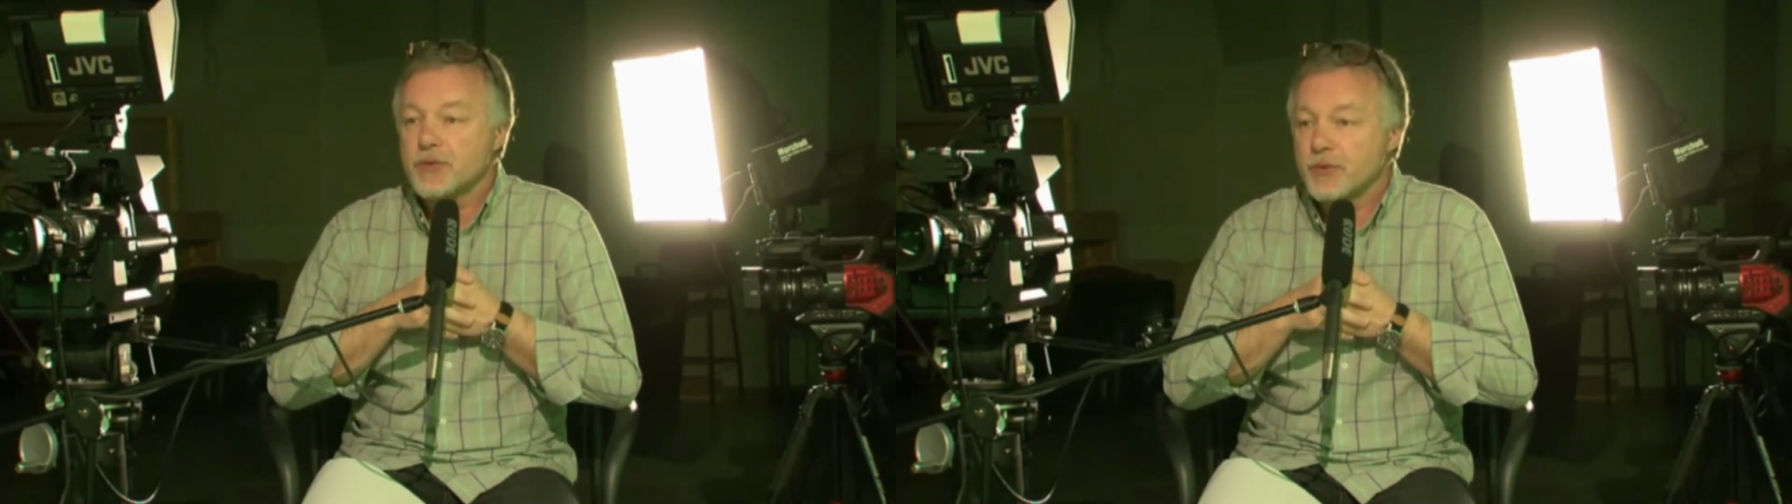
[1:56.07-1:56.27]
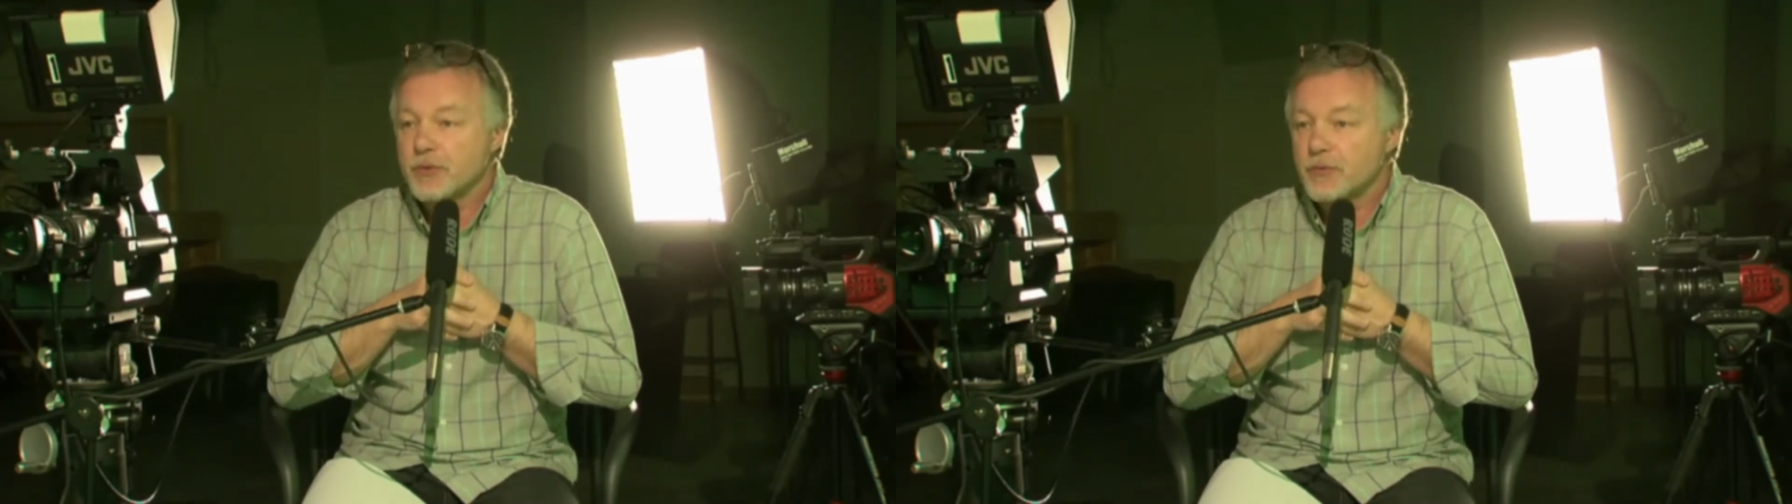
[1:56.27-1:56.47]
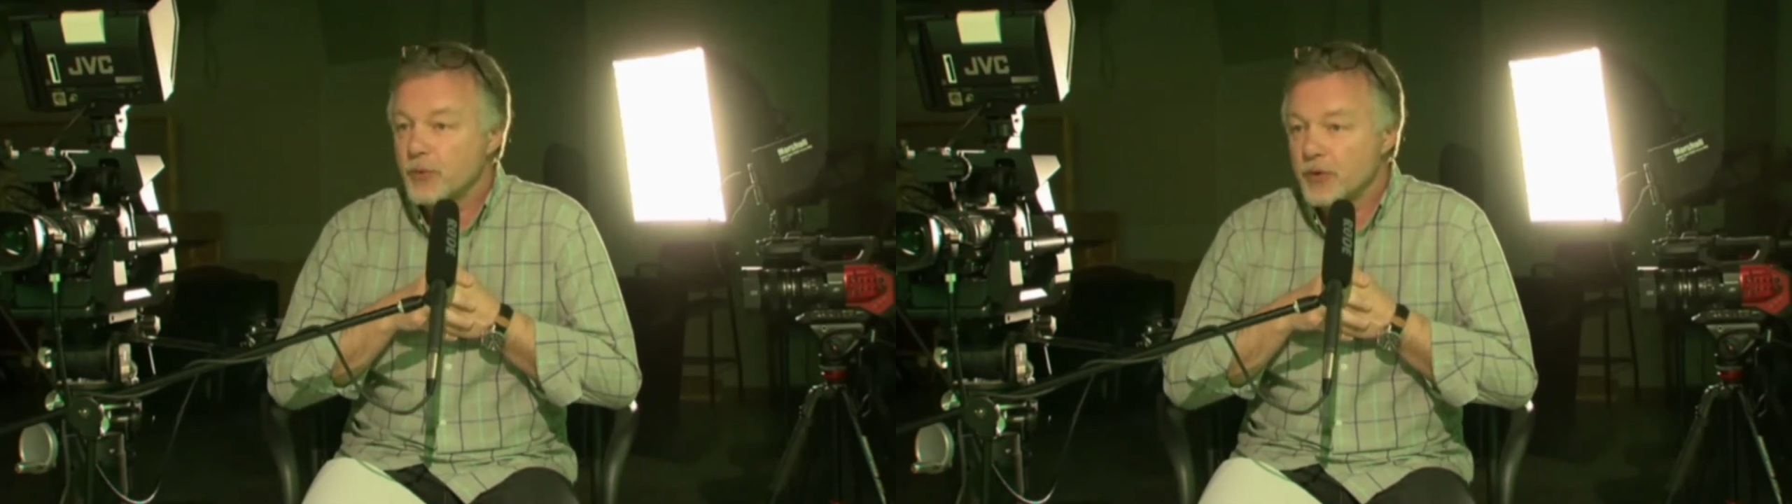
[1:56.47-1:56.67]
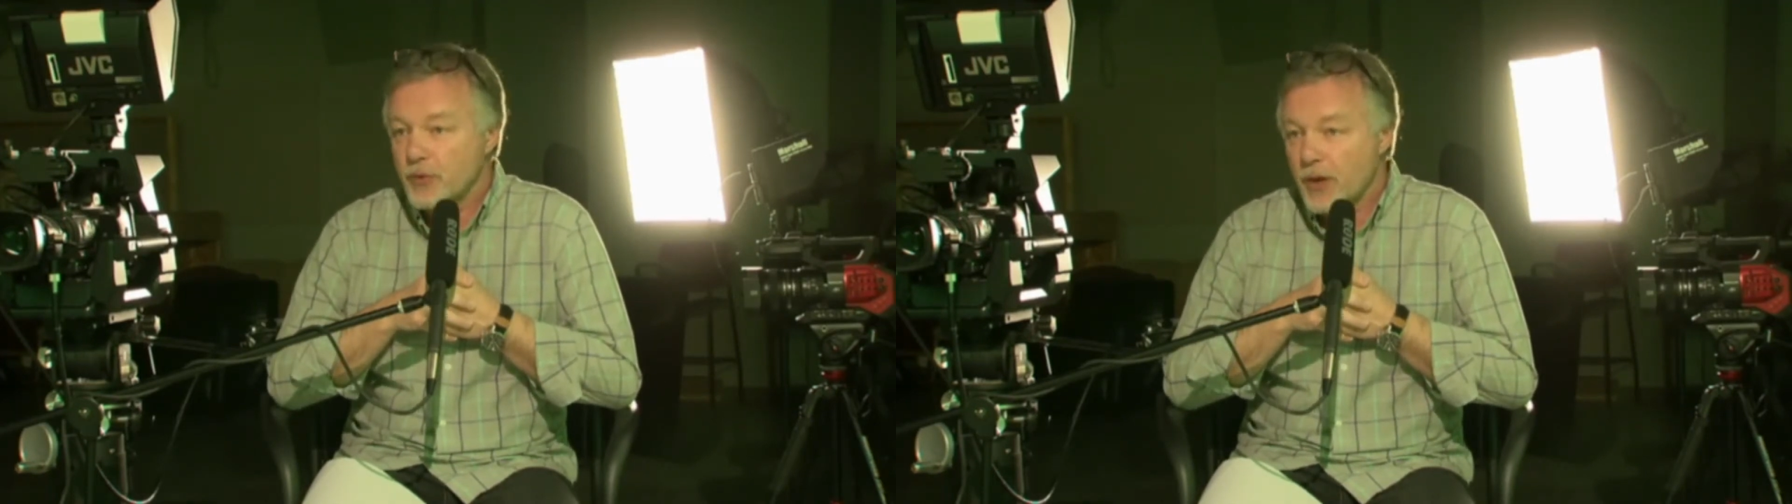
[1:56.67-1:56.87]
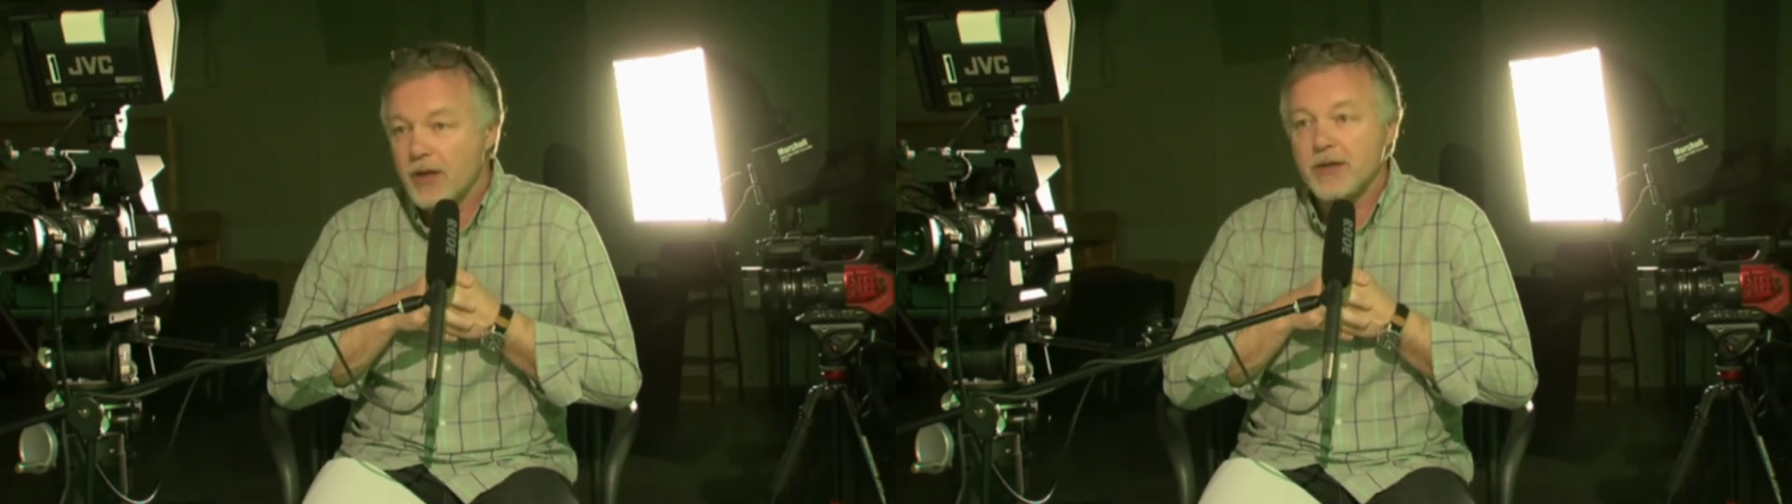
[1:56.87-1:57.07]
were
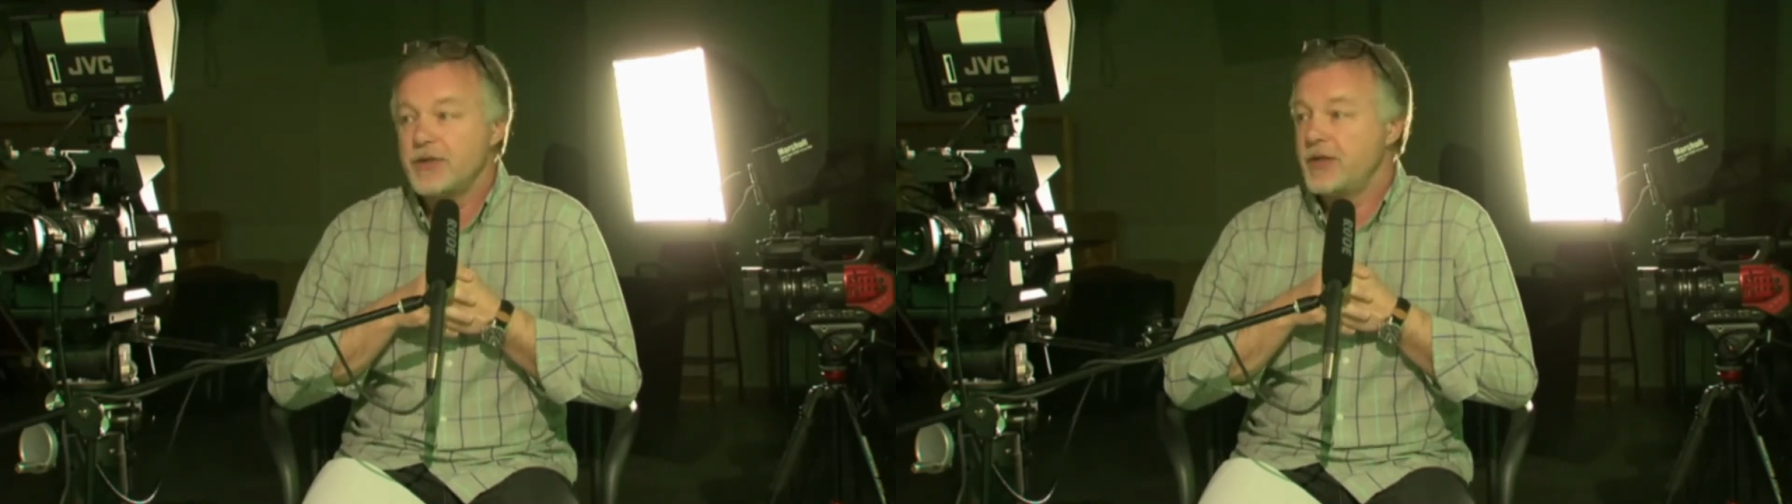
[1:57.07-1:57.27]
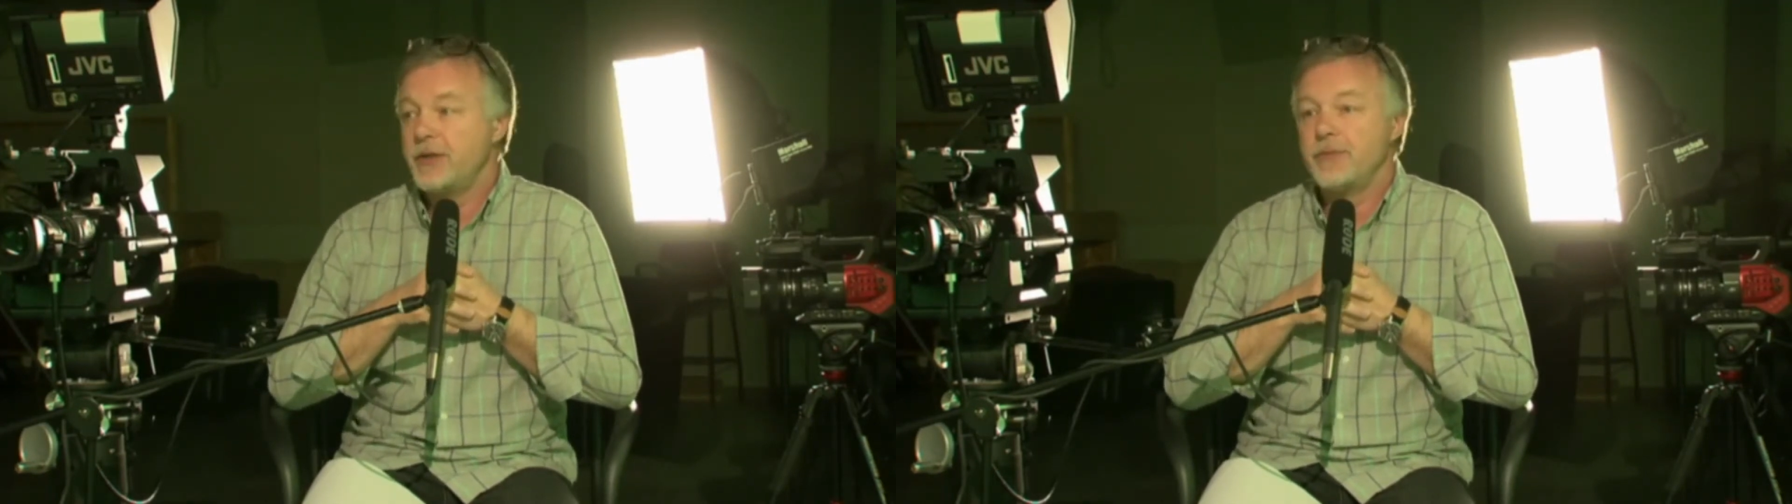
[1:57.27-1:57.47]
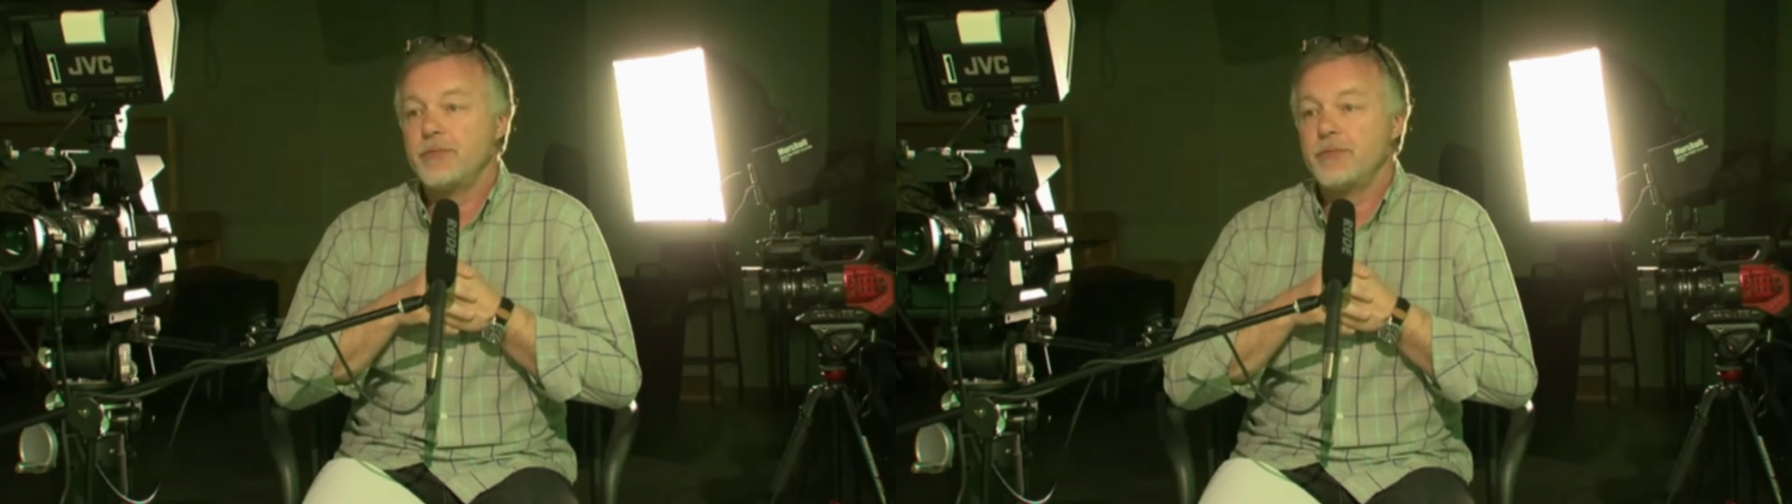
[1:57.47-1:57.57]
quality. She was